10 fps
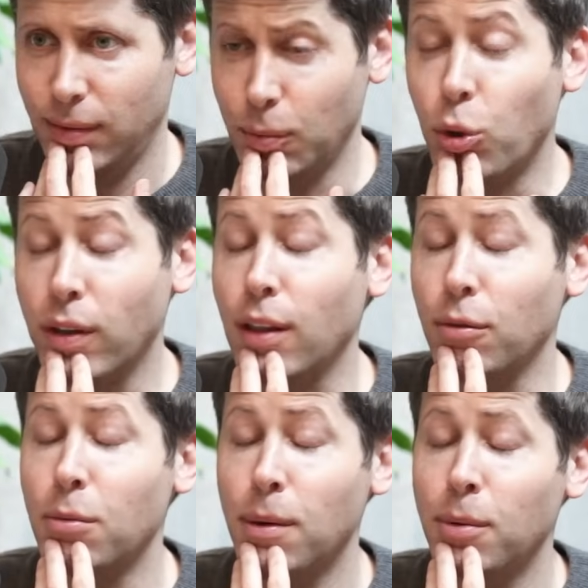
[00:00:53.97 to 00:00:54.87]
More than
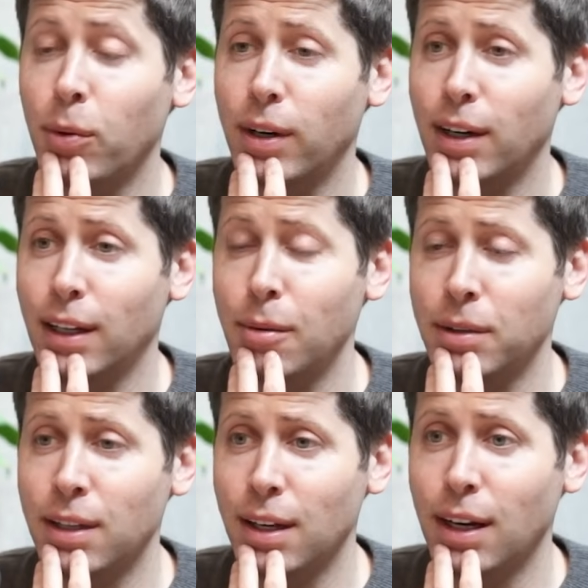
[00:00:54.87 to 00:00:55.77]
3 people work on
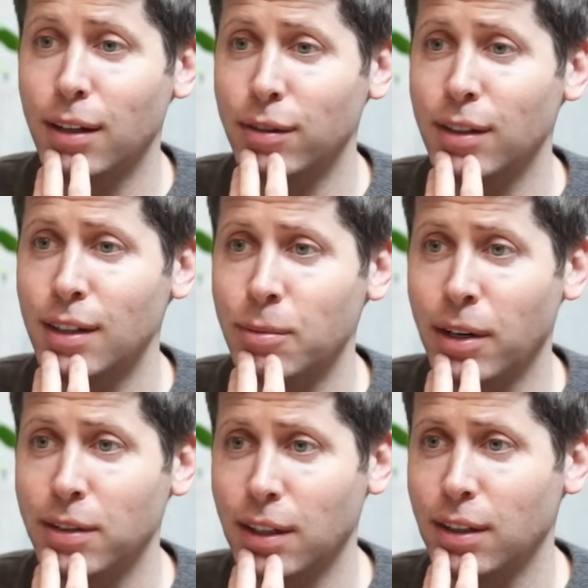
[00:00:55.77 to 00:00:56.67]
labeling the data for these
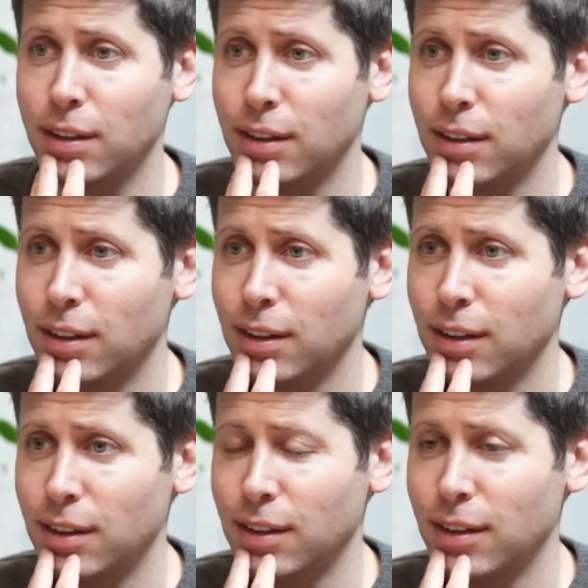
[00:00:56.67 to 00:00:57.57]
models, yeah. Okay,
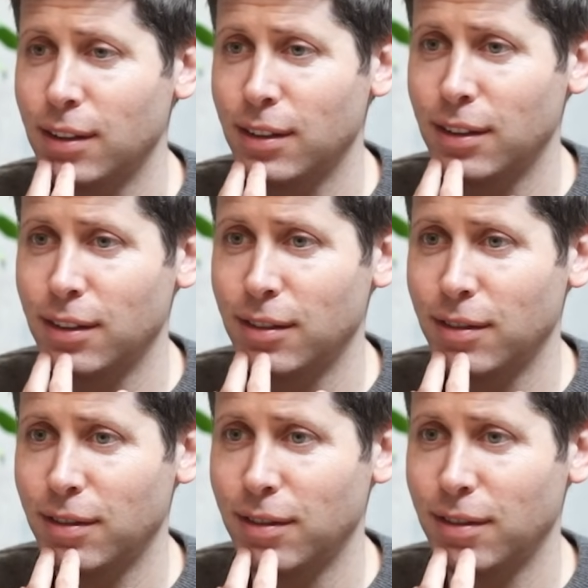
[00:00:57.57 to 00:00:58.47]
all right.
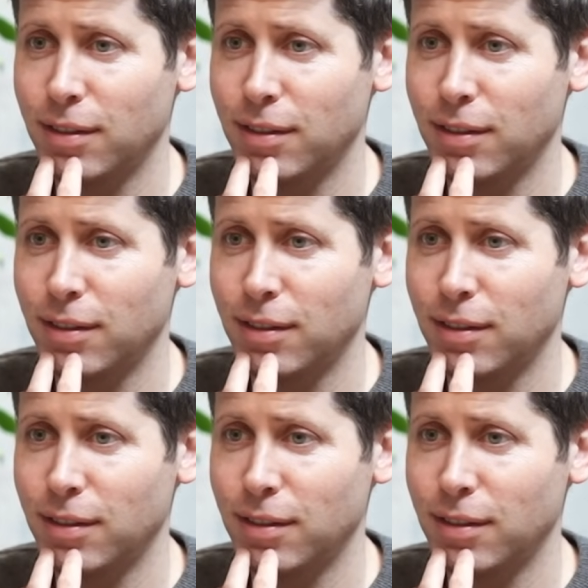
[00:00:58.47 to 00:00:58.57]
But